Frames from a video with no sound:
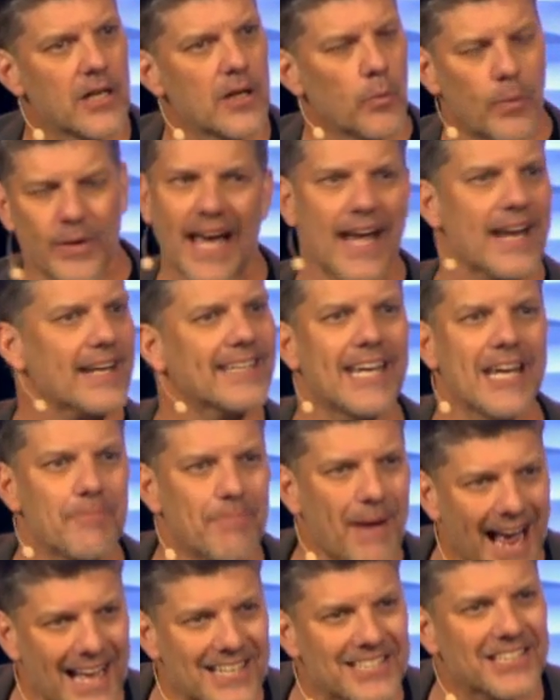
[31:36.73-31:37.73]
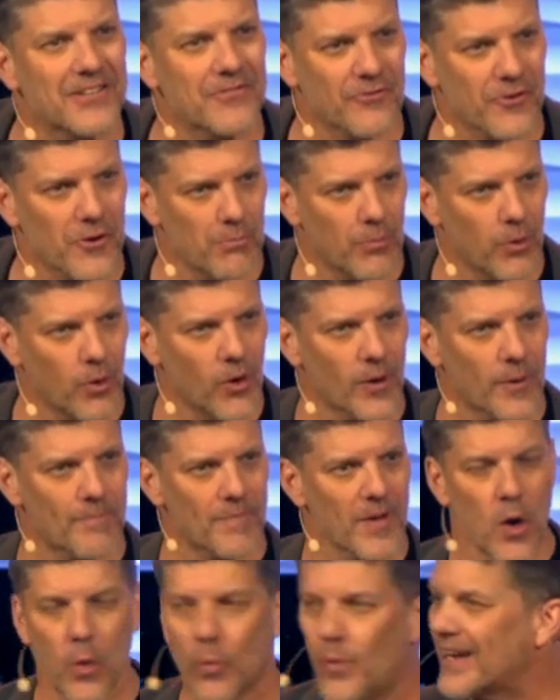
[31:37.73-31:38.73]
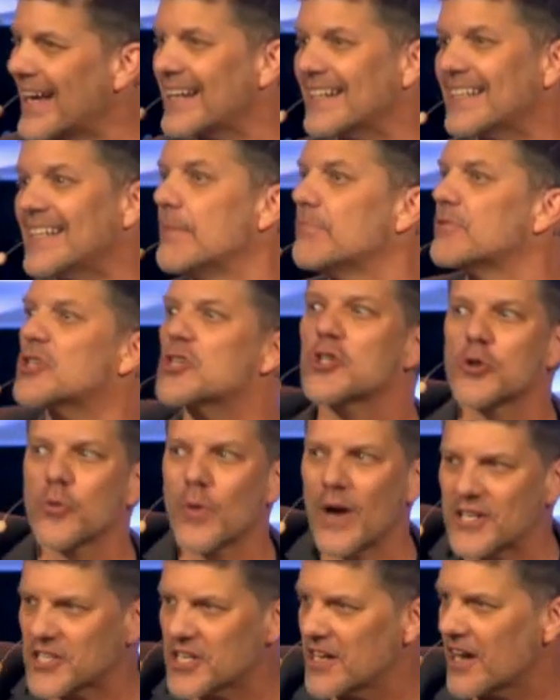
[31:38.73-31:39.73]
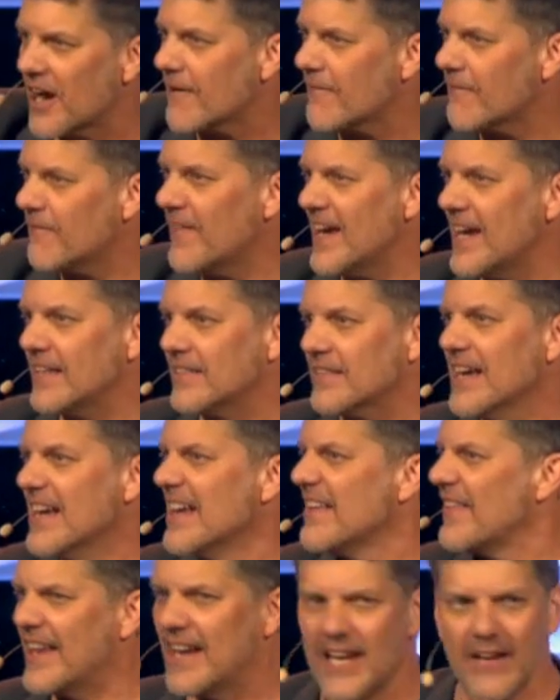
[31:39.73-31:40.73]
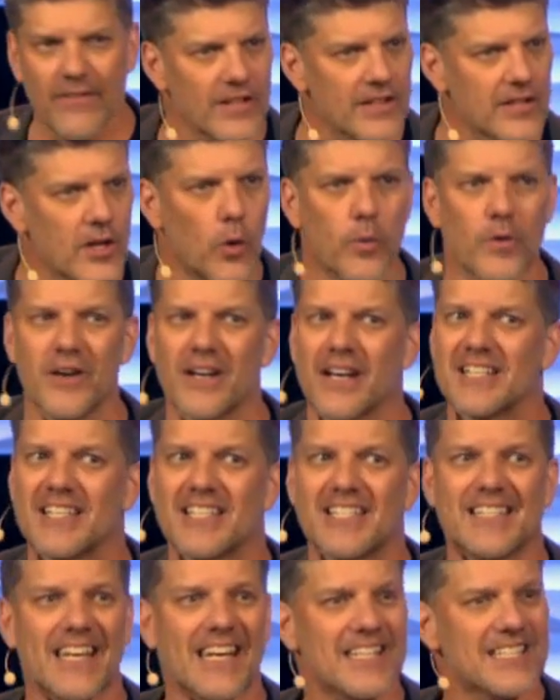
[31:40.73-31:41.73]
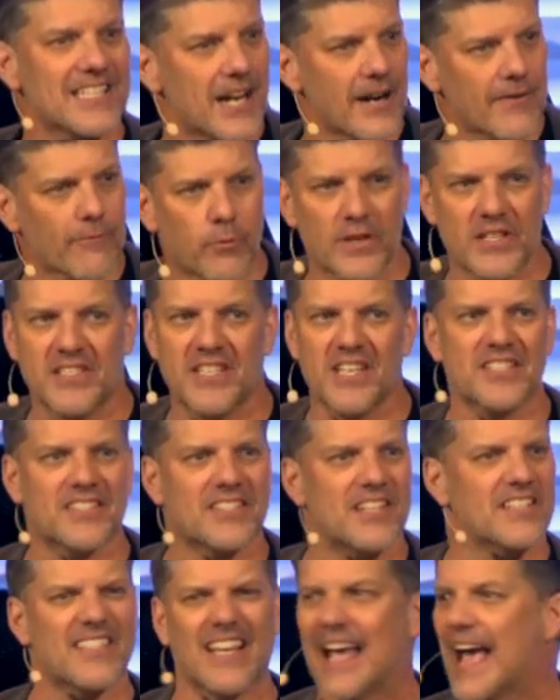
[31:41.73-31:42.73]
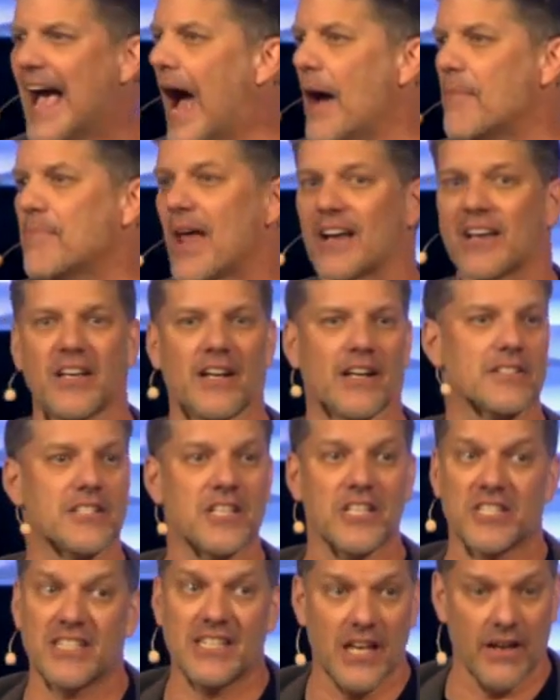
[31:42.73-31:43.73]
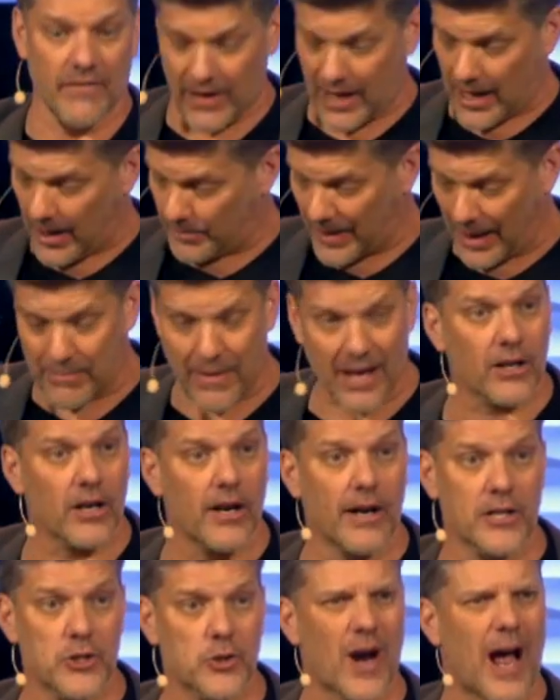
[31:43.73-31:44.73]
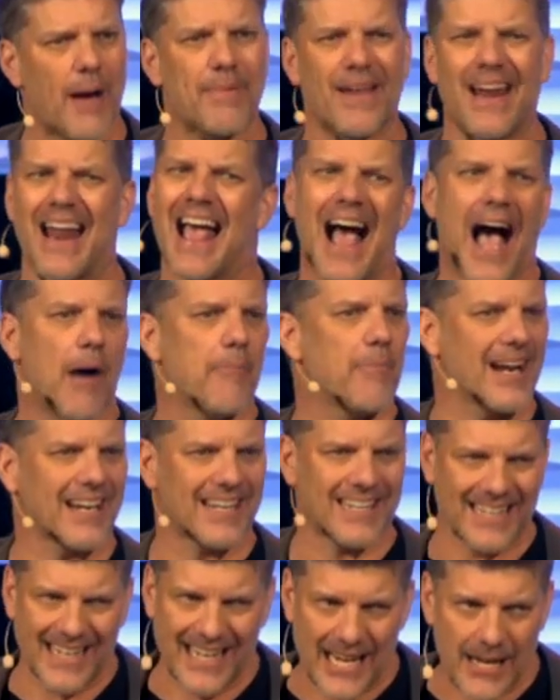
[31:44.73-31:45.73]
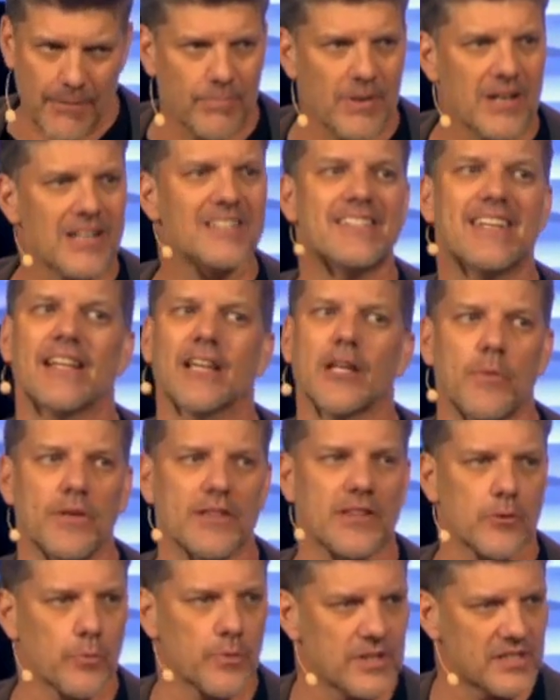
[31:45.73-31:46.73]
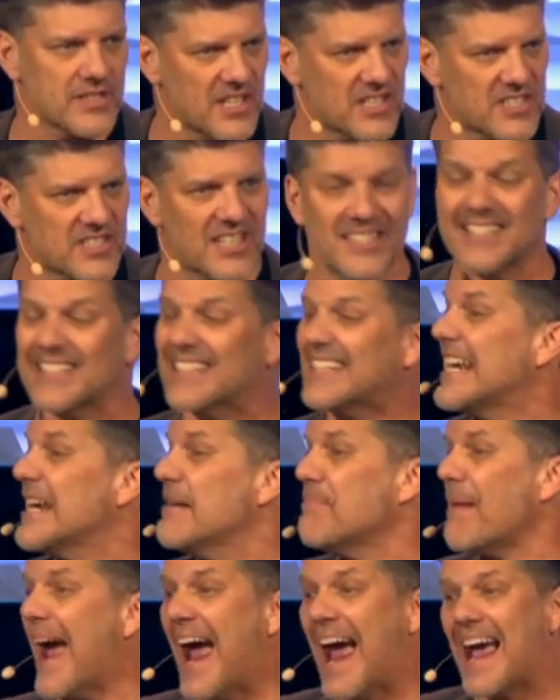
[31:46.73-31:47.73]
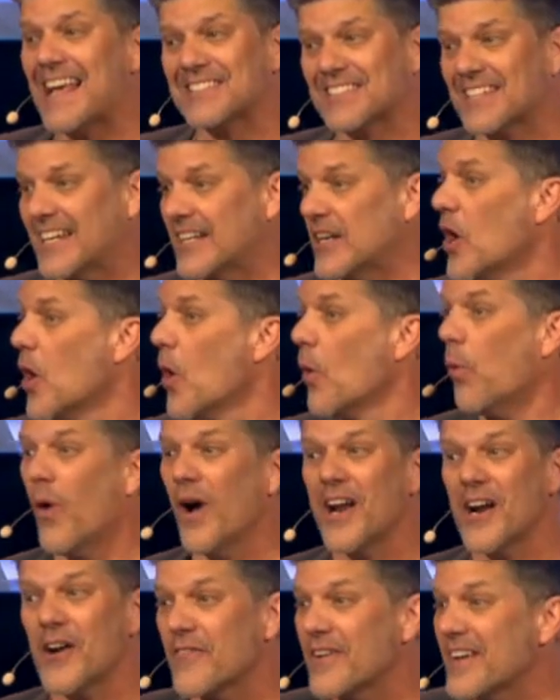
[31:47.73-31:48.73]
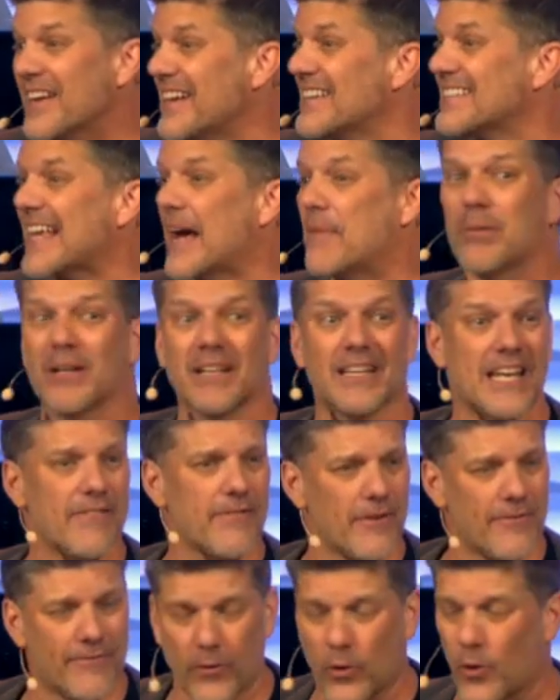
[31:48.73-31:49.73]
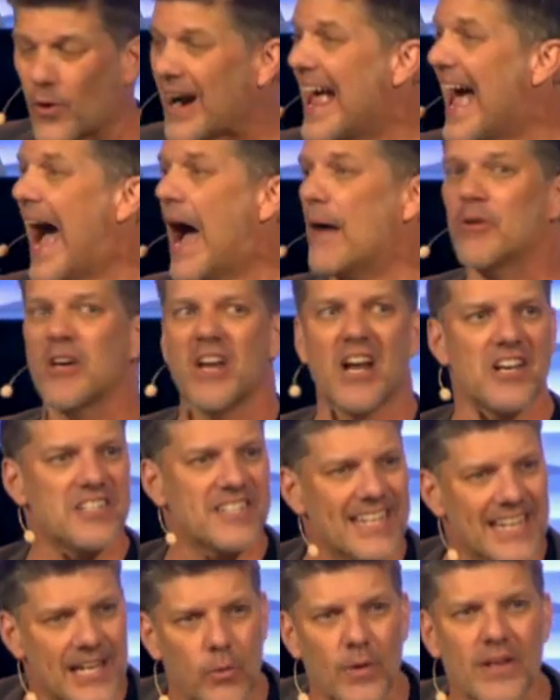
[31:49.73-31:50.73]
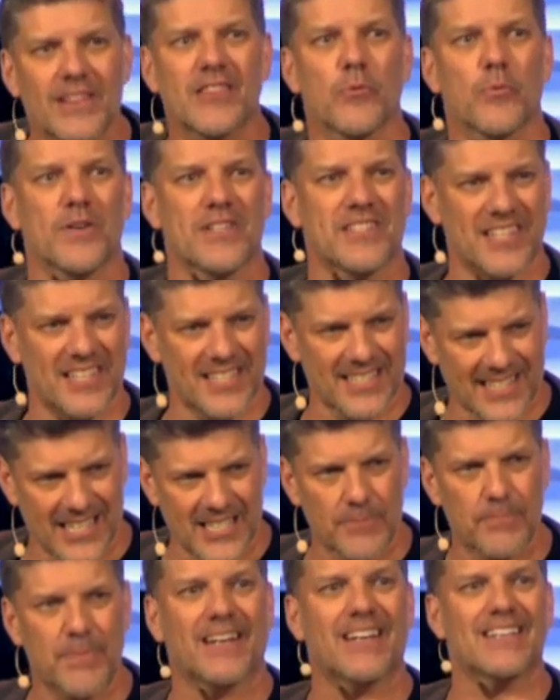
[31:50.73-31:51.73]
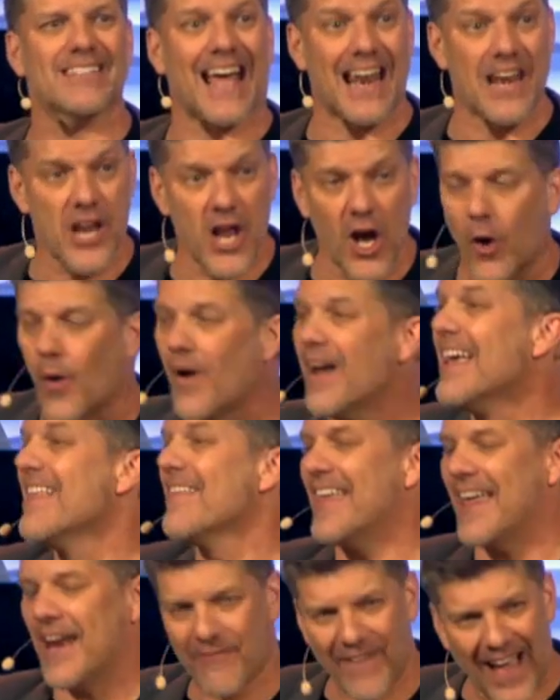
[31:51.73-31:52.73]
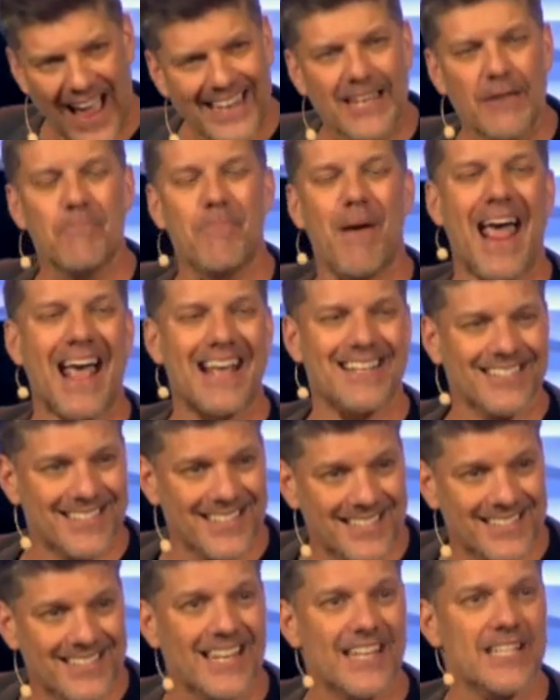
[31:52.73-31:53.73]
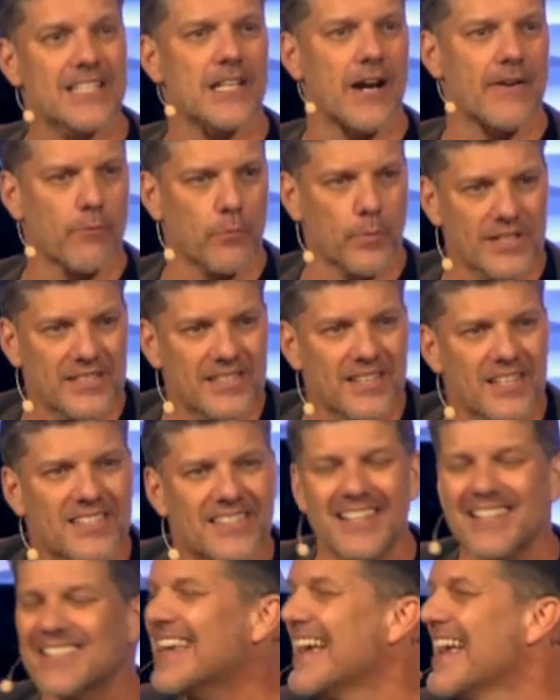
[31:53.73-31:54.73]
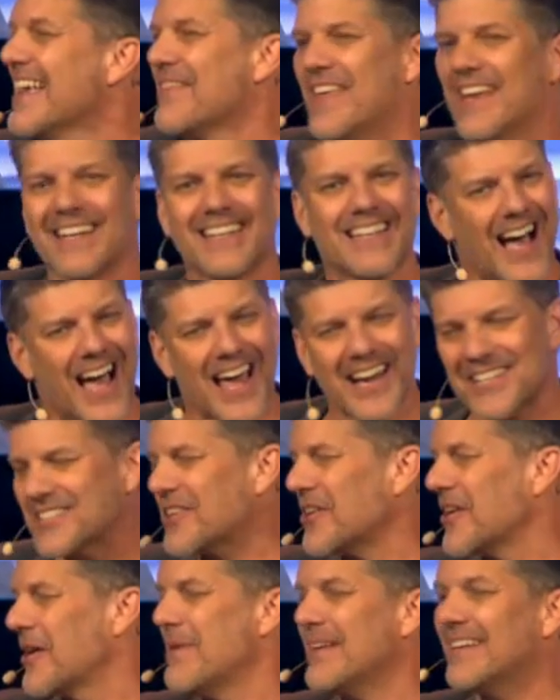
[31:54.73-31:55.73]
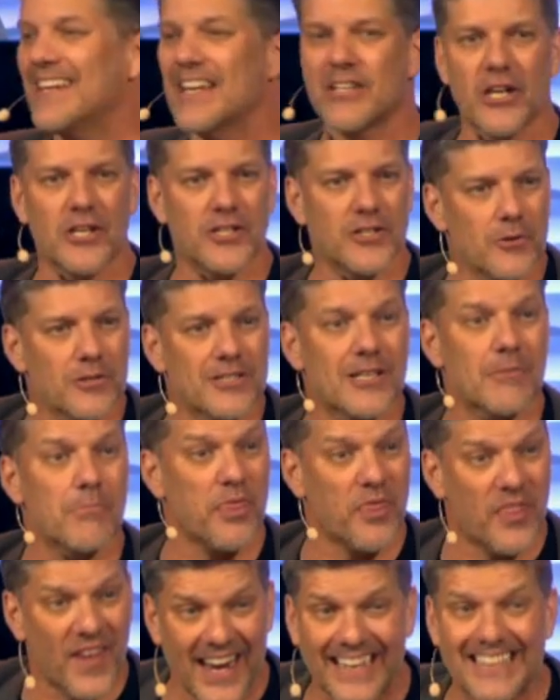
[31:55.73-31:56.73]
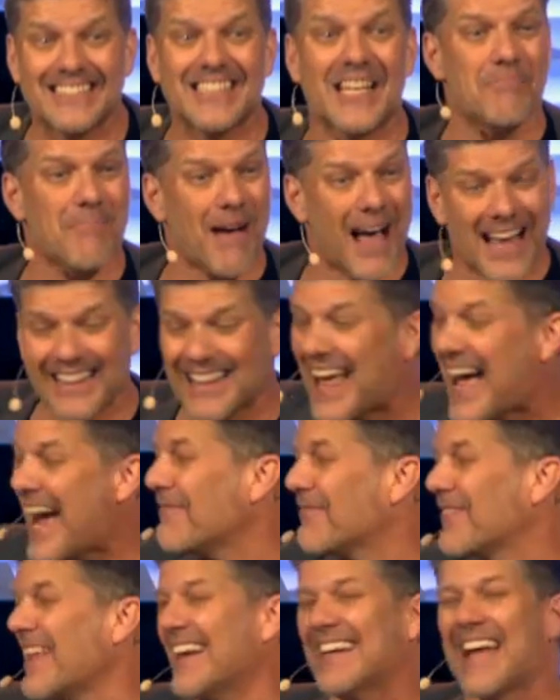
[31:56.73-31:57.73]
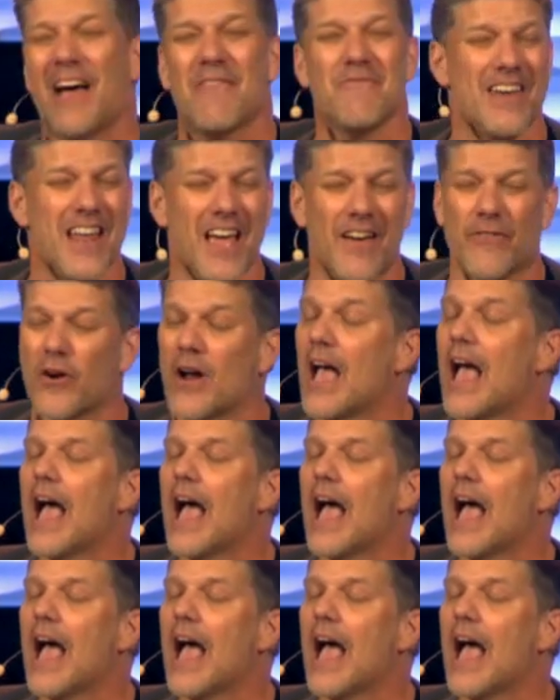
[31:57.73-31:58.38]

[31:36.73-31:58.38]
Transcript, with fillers: We got to keep asking for more. We got to keep stretching our faith, that even though we're in a season of resistance, I'm not going to just give up. I'm not going to drop it. I'm going to keep dealing with the resistance. Keep asking whatever it is I'm believing for. I'm going to deal with the resistance, because I know that if I can pass this season of resistance, then God is going to begin to do some things in my life like I've never.